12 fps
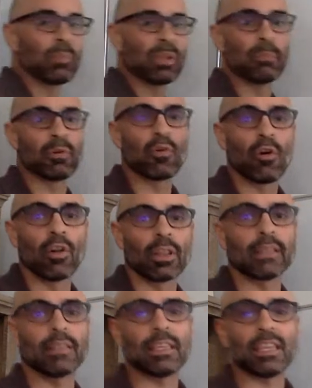people call
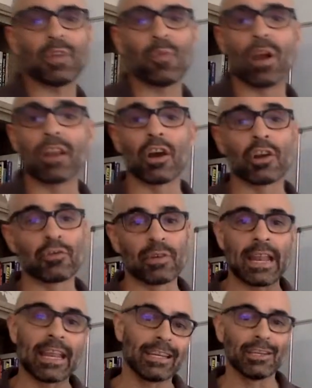it the
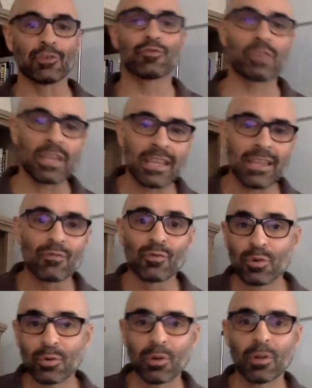180-degree
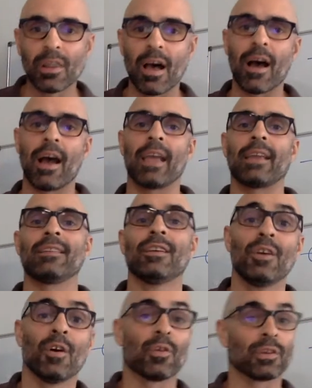rule line,
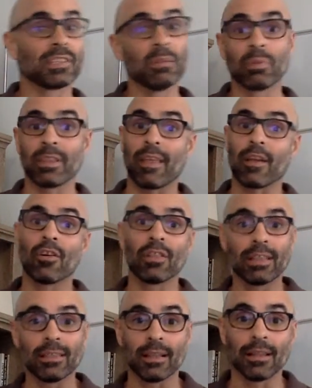or simply they call
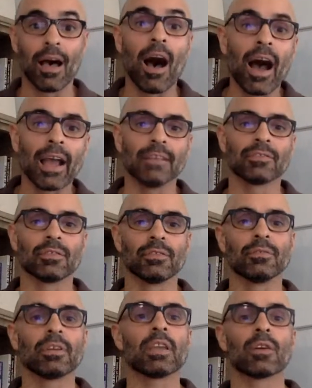it the line. So
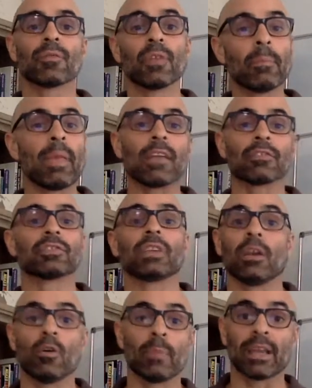you'll hear filmmakers say,
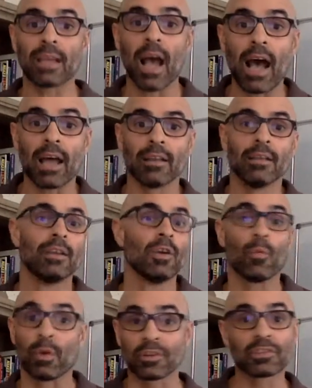oh my God,
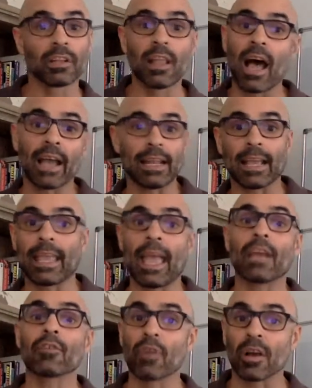where's the line? I
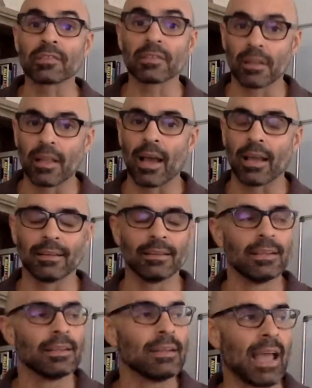can't cross the line.
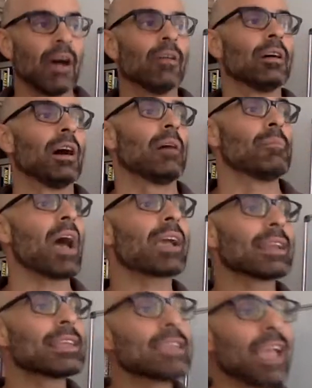Now, I'm not
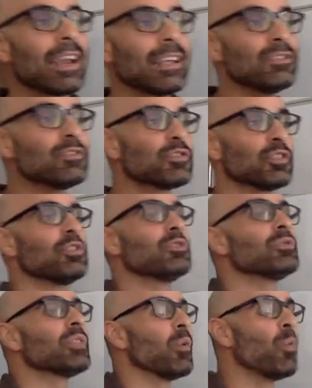going to get
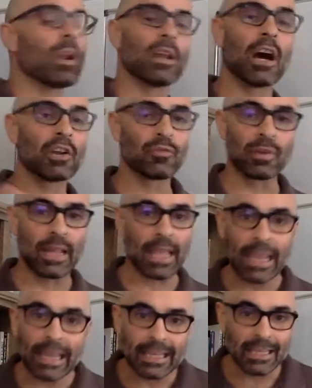into the
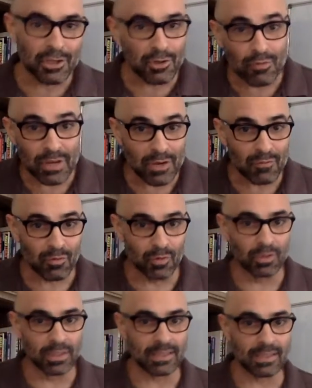180-degree
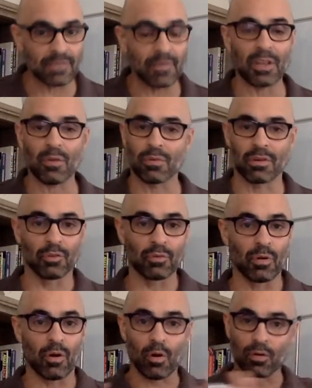rule in this video. We're going to do
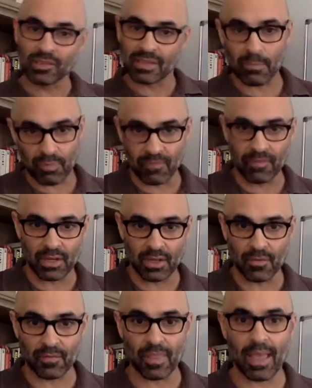a whole separate
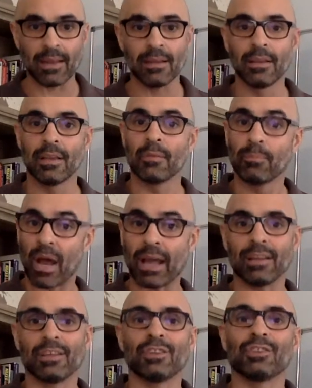video for that.
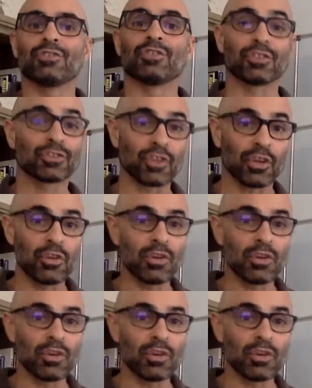But just so you